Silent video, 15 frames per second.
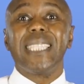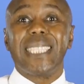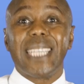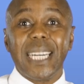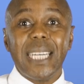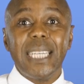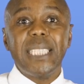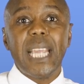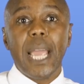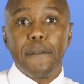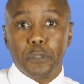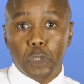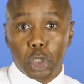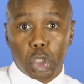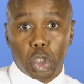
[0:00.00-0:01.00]
didn't
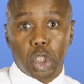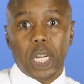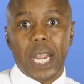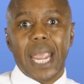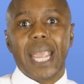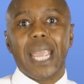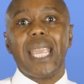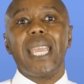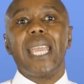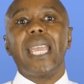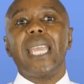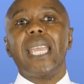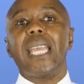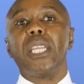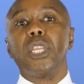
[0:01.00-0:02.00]
have to share
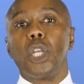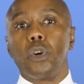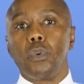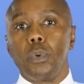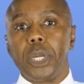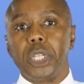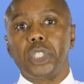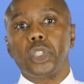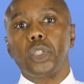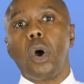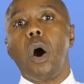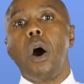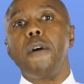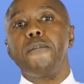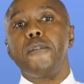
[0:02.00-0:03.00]
in the risks
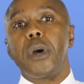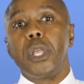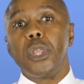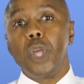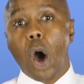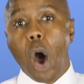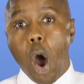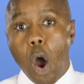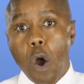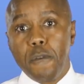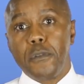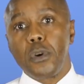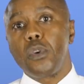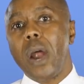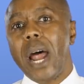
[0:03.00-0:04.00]
of the
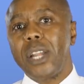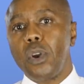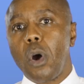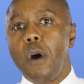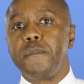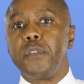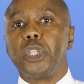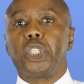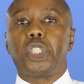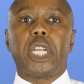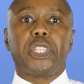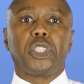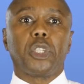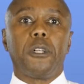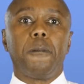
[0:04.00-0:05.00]
overrun of the
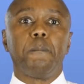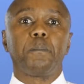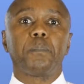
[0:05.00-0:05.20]
schedule.